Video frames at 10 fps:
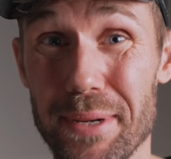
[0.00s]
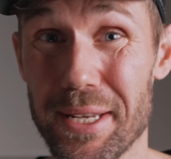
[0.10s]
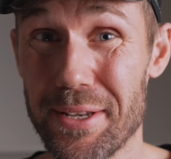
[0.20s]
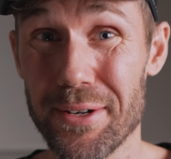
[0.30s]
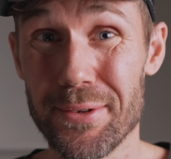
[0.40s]
But
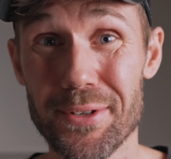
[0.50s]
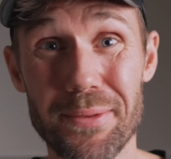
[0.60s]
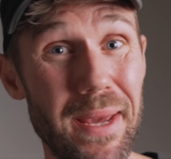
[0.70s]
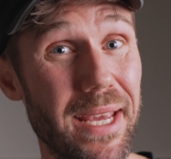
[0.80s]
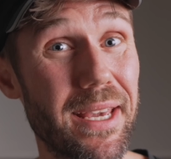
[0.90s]

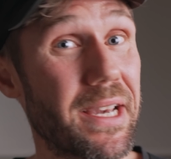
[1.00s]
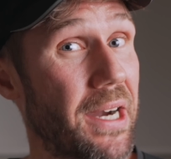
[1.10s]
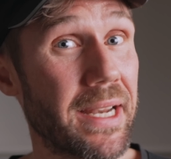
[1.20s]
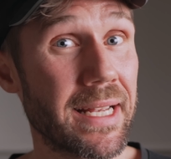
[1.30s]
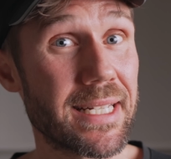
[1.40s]
don't make
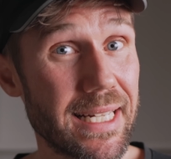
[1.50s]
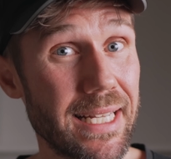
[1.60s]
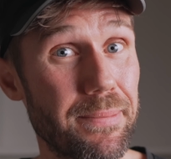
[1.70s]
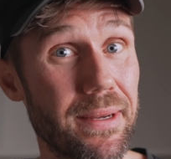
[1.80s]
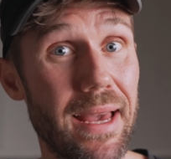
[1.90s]
cutting
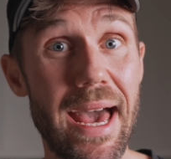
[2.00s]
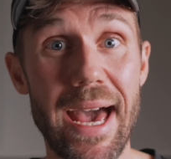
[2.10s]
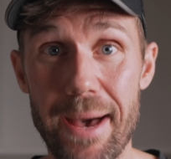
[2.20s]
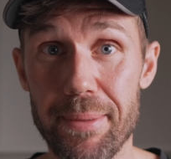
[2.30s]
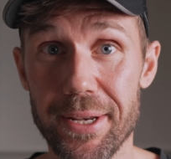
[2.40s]
sleep a
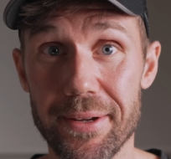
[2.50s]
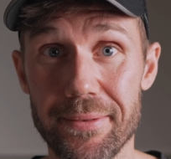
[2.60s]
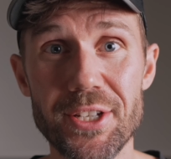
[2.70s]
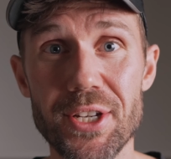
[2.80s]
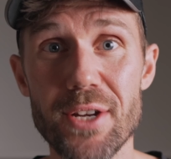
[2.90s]
habit.
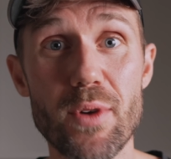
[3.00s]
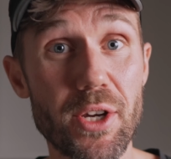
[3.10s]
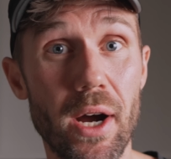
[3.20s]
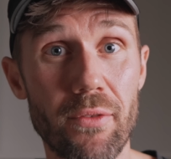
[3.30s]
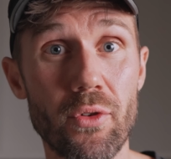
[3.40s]
Energy,
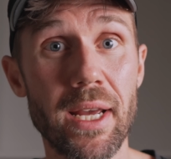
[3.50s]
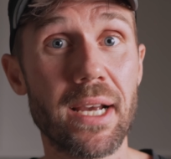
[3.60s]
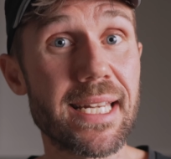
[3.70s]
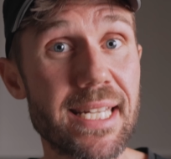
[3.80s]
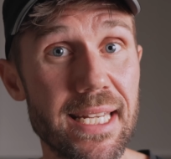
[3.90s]
recovery, and
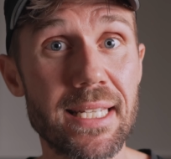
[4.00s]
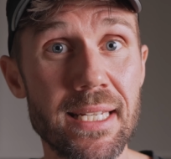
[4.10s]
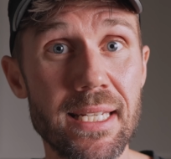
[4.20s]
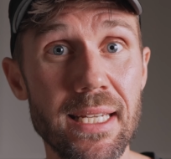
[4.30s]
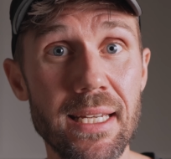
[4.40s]

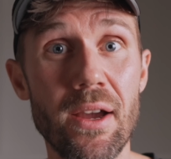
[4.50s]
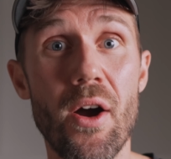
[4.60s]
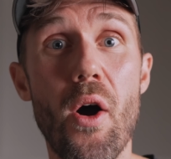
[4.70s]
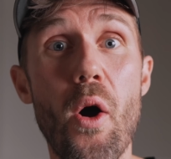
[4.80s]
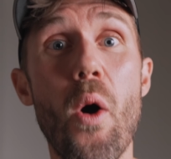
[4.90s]
consistency
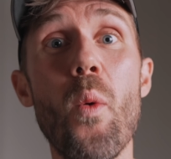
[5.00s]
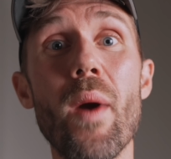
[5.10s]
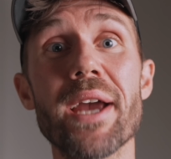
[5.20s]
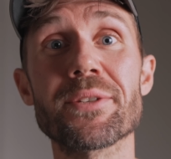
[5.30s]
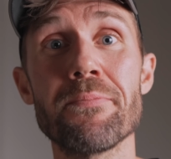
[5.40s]

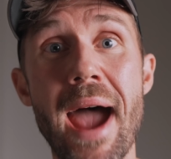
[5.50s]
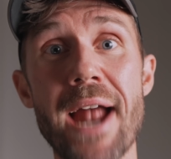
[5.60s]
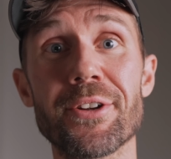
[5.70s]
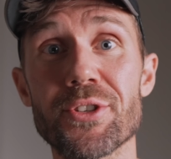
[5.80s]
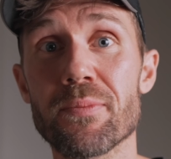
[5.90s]
always
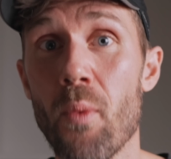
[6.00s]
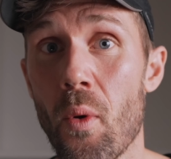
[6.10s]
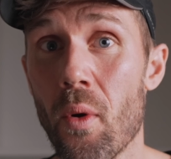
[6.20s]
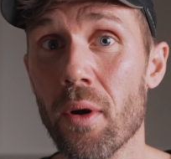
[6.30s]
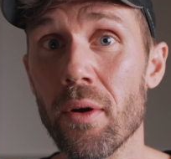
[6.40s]
matters
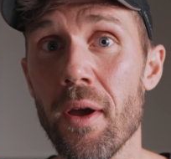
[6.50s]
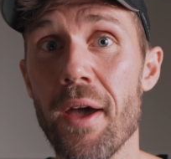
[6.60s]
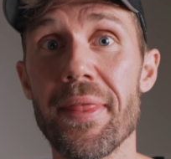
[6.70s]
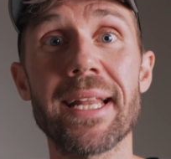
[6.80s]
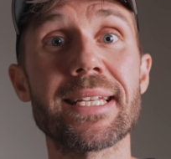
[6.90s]
more
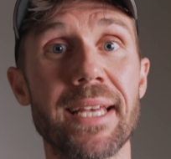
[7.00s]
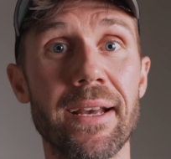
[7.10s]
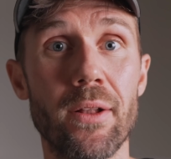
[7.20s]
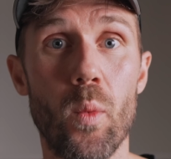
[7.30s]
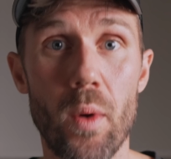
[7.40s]
than a
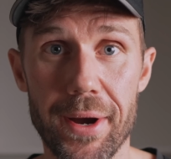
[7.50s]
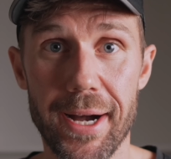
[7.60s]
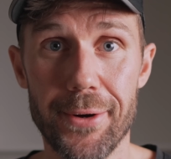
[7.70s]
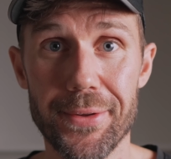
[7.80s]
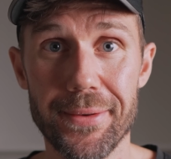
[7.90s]
single workout.